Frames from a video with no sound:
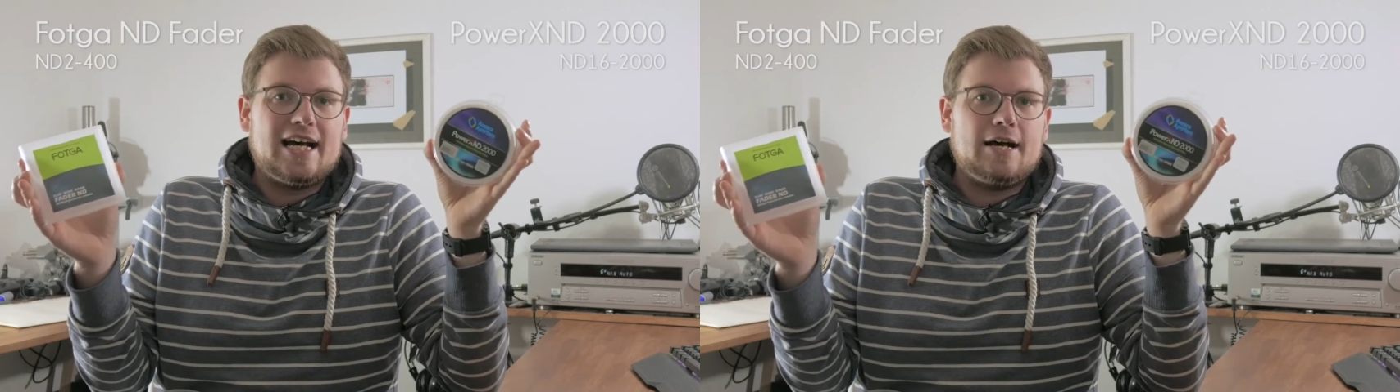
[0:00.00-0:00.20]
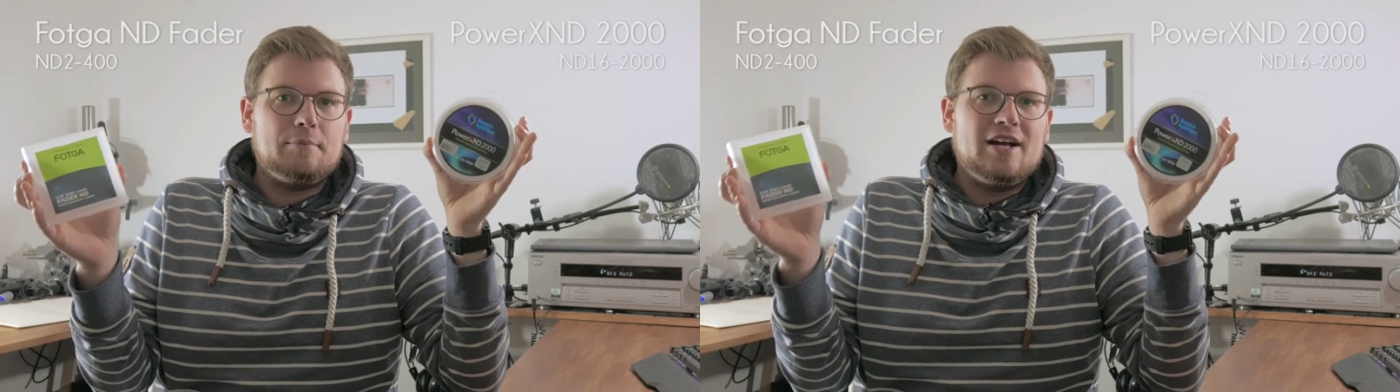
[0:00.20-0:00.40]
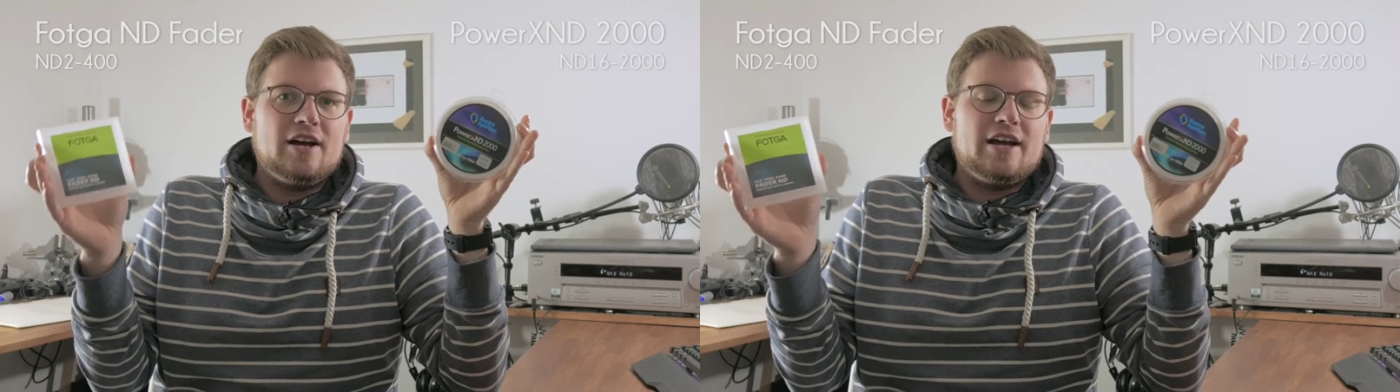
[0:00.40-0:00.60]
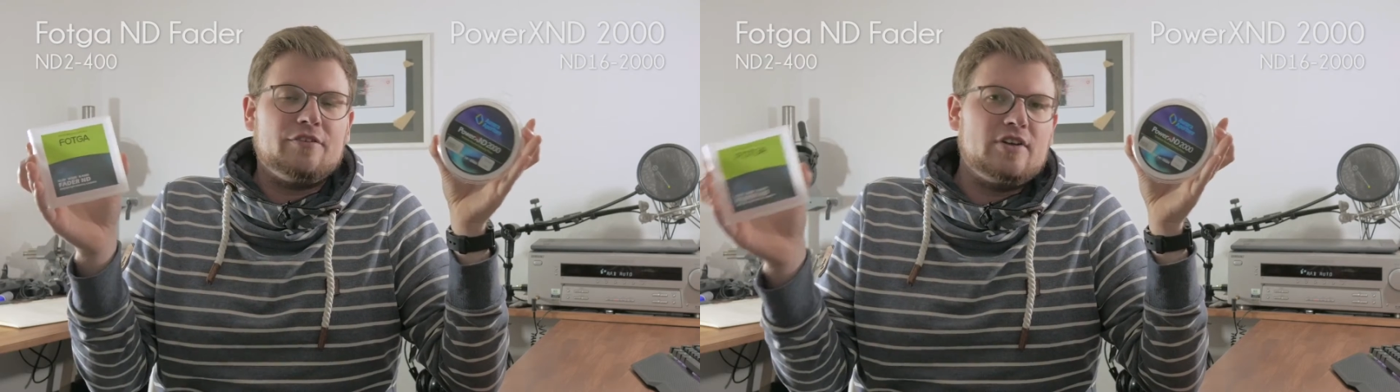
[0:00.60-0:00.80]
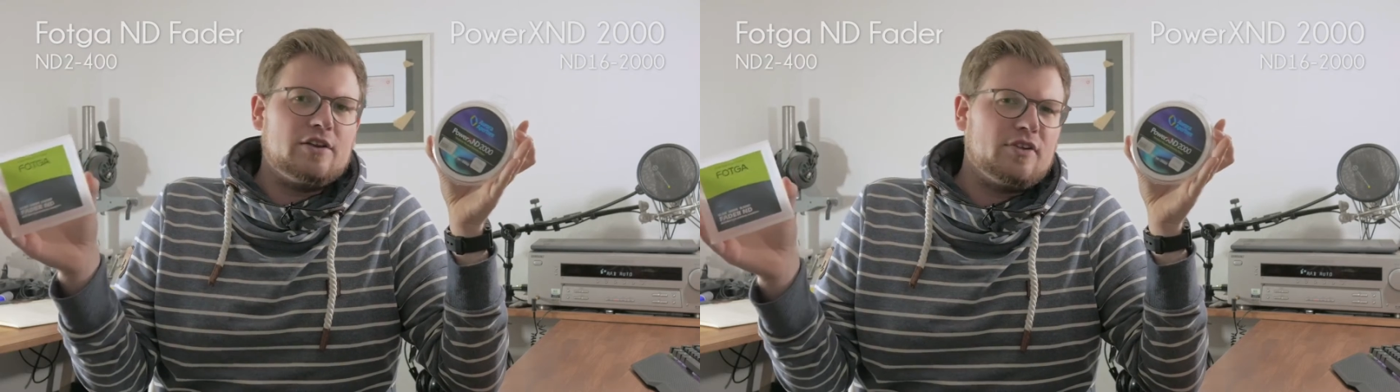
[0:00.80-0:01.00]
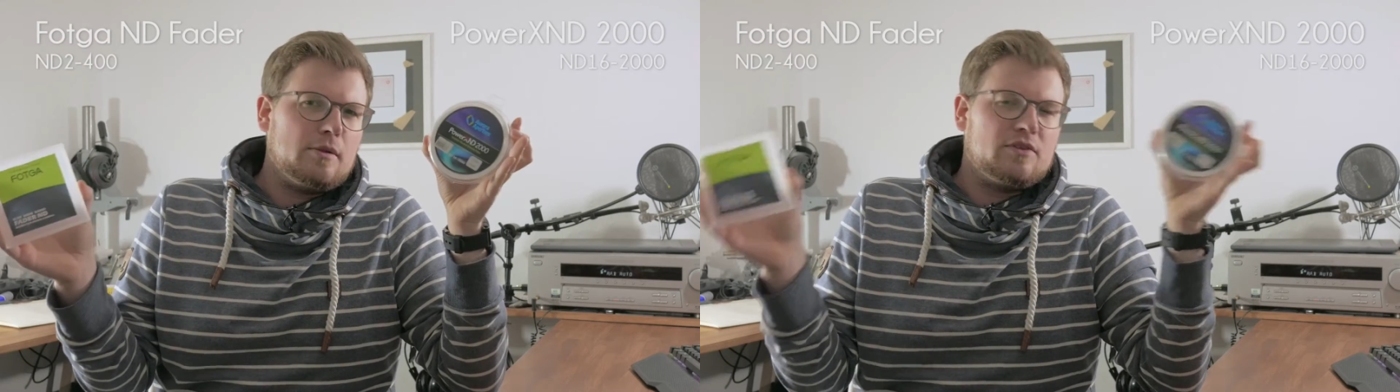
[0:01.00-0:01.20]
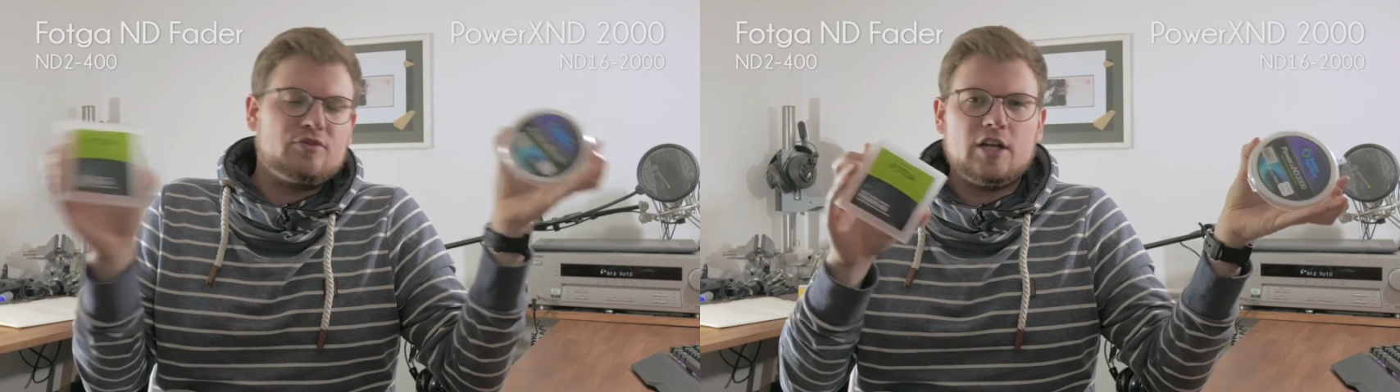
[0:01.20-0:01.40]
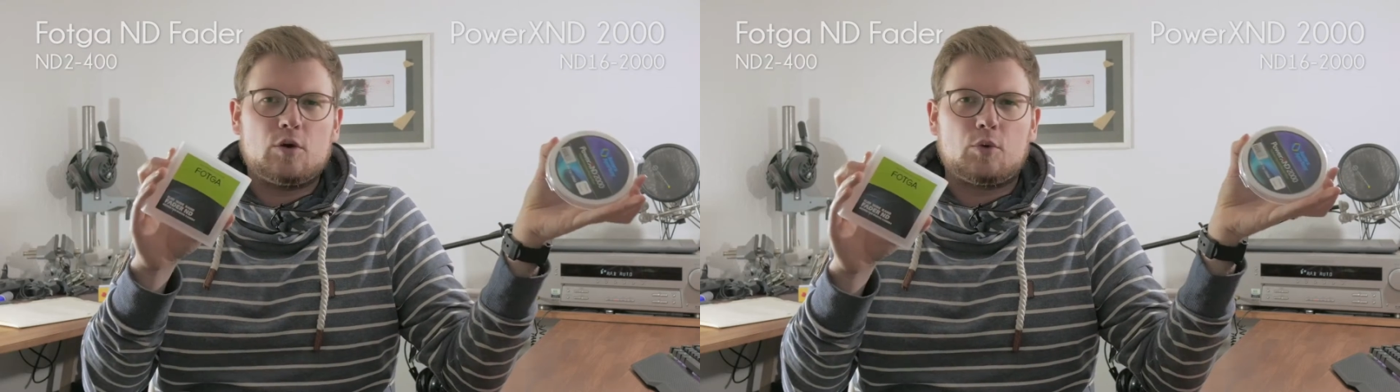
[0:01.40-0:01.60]
in film
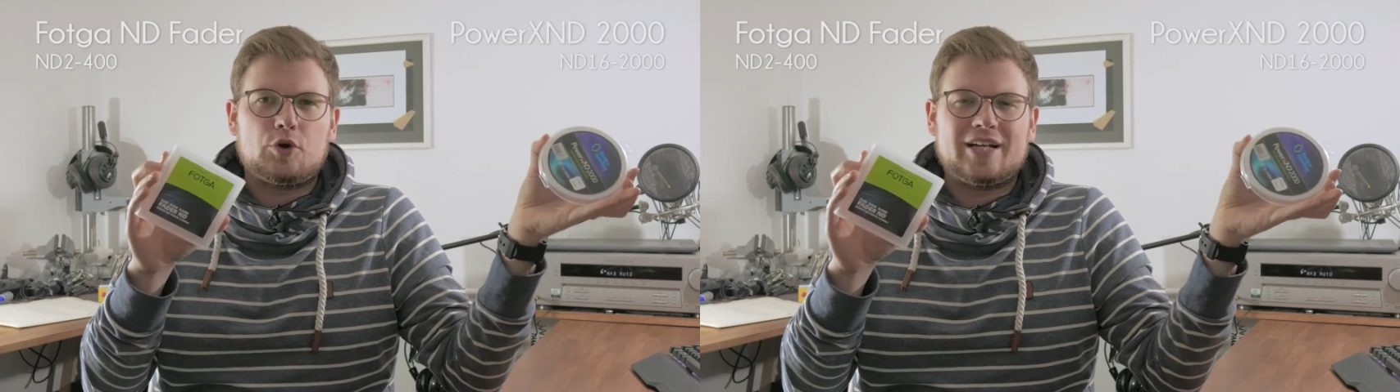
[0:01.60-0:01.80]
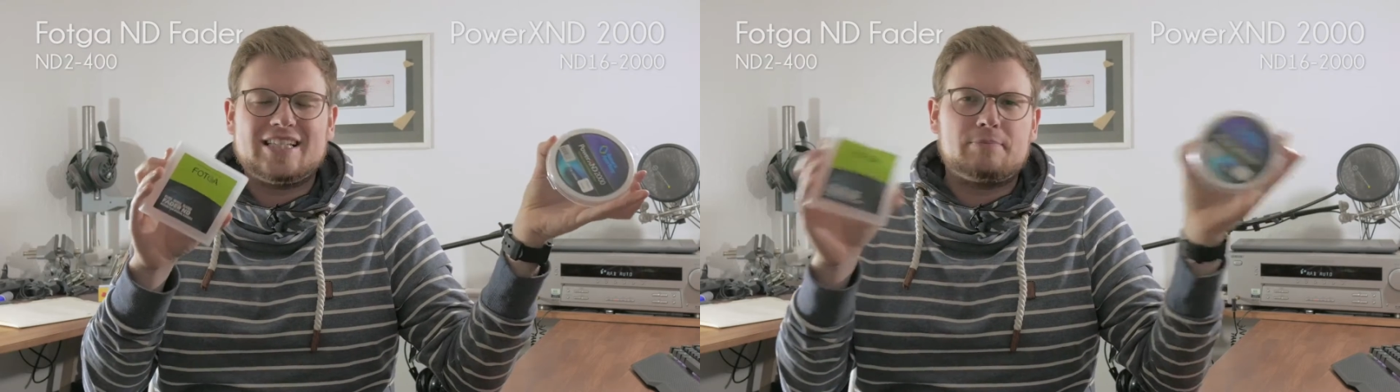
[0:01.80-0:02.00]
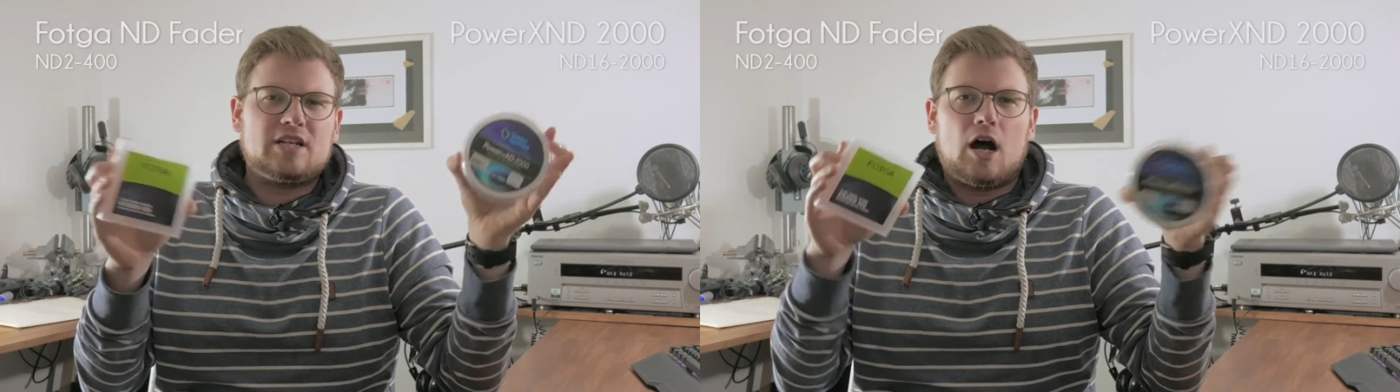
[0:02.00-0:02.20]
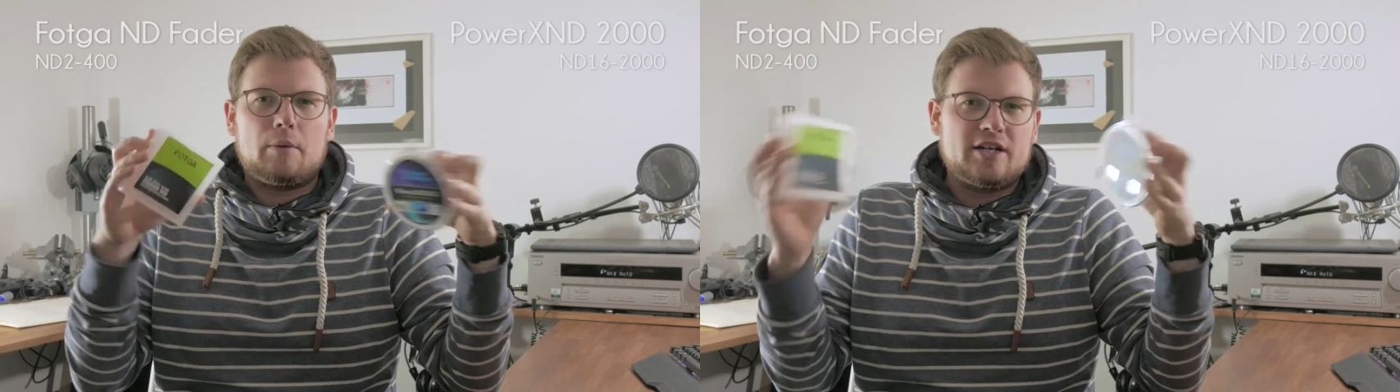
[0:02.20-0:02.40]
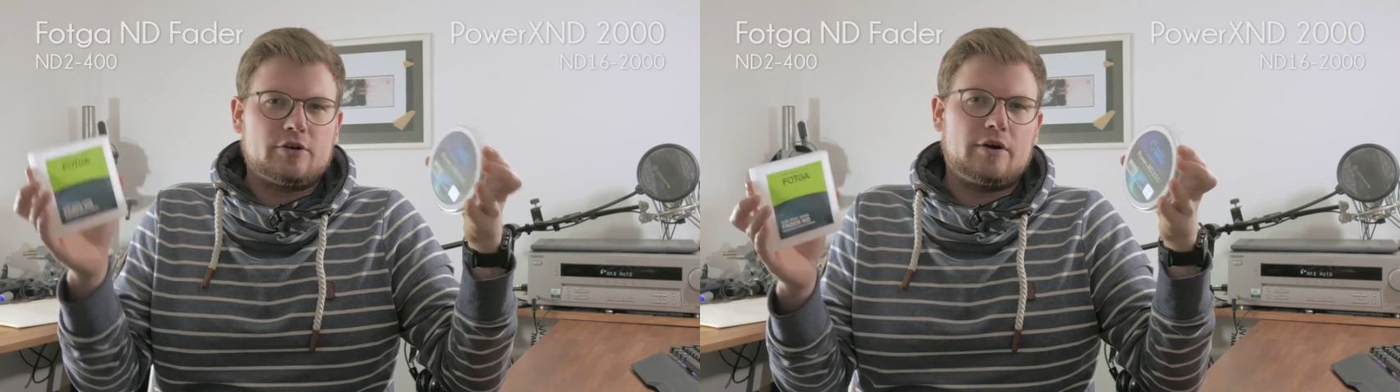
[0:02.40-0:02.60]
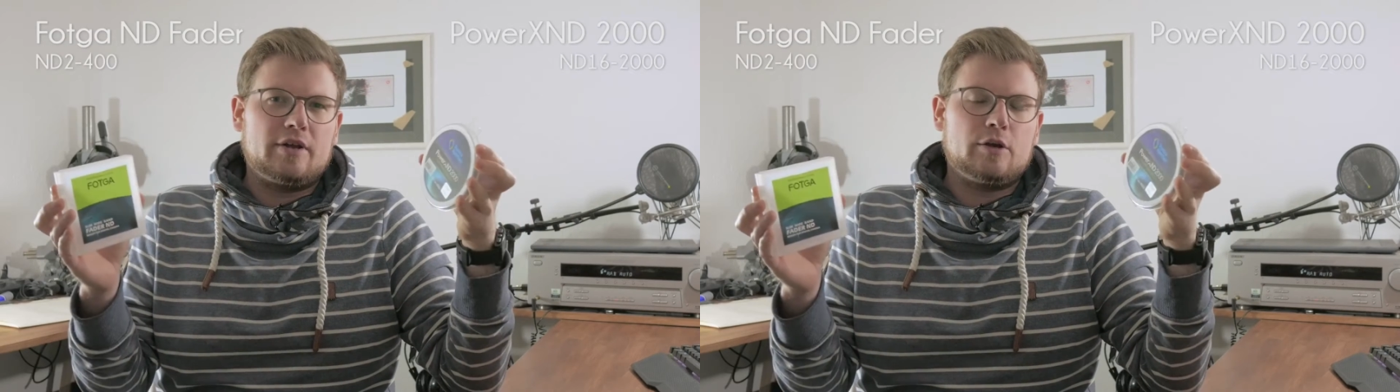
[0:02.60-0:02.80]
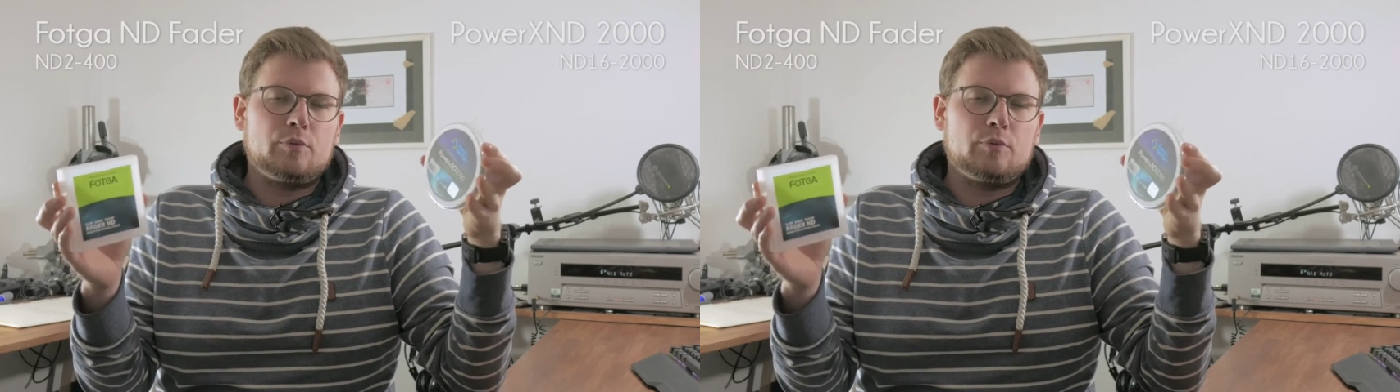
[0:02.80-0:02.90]
and video work it's a bit arbitrary,